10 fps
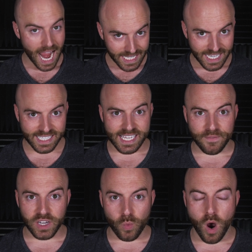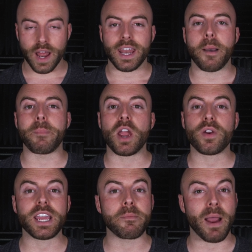1971,
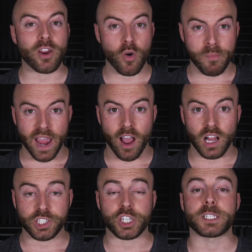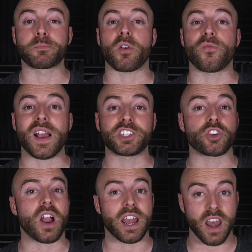American microbiologist
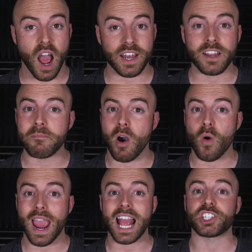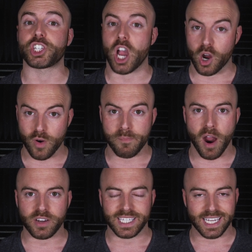Professor Ananda Mohan
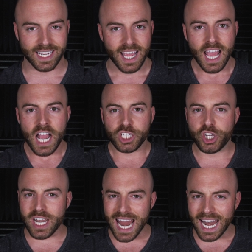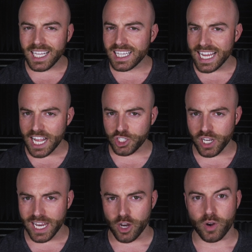Chakrabarty genetically
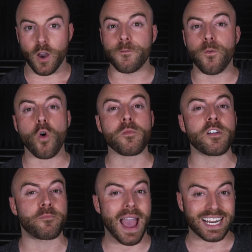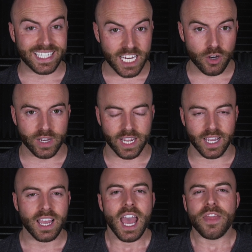engineered a form of
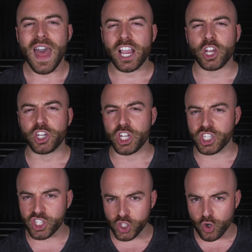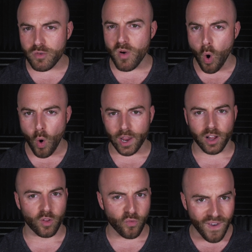bacteria that could consume
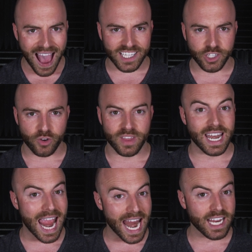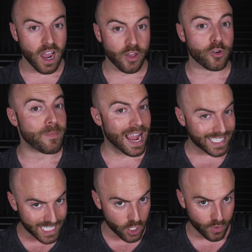oil faster than any other
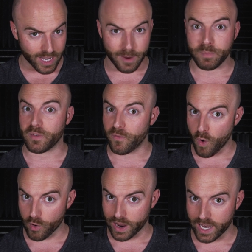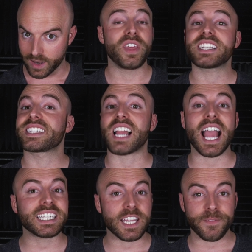bacteria before it. This
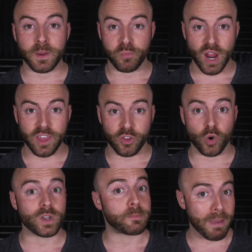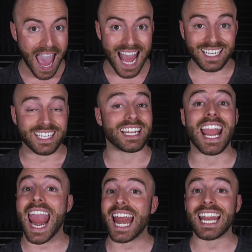scientific breakthrough was patented
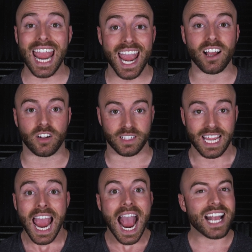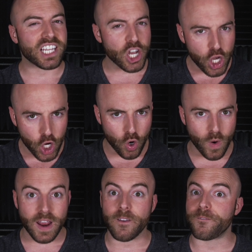and hailed as a
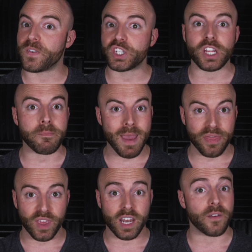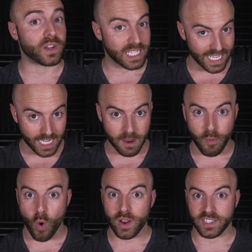new and efficient method of cleaning
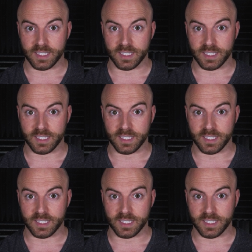up oil